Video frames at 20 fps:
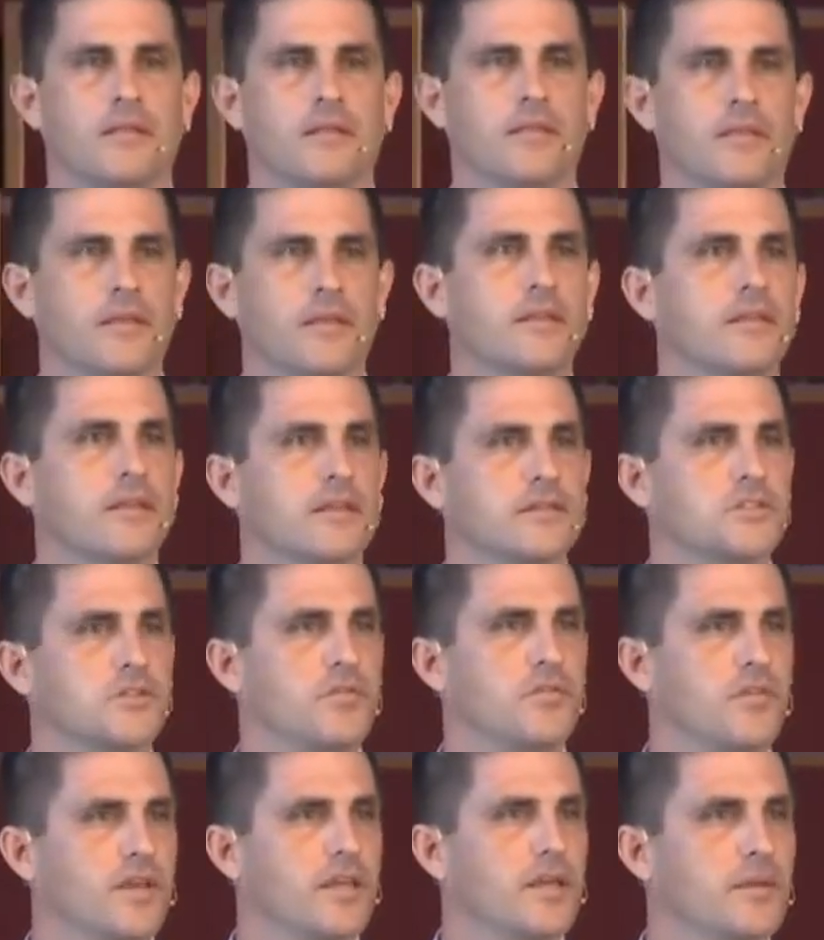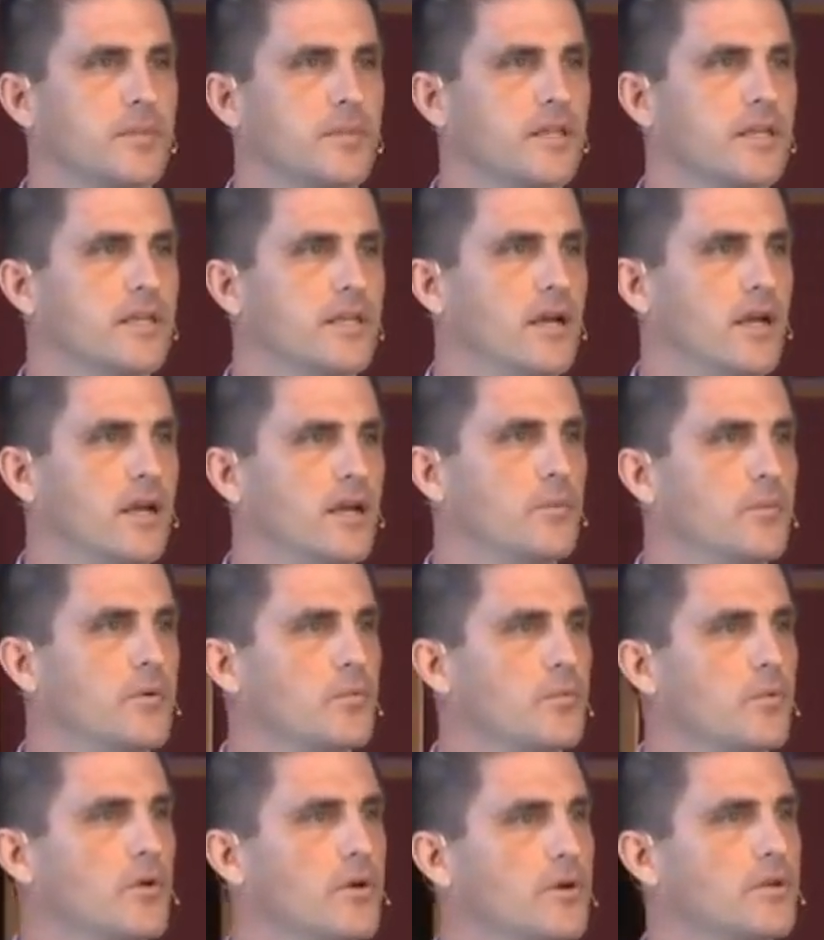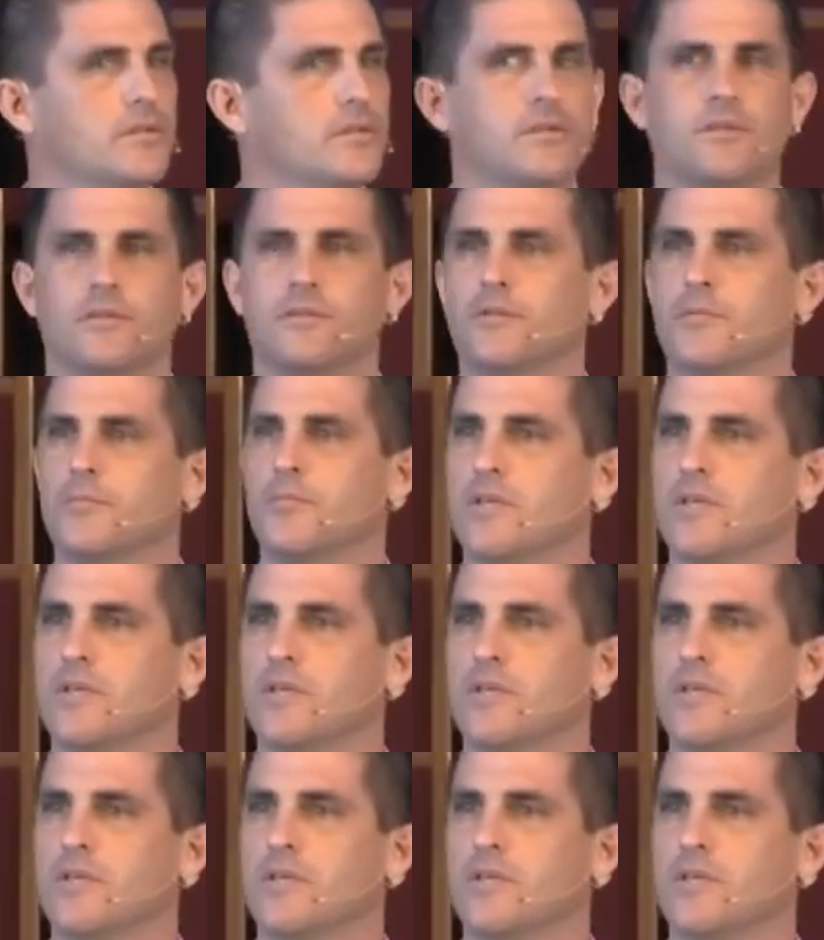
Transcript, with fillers: I think that's a family I would want to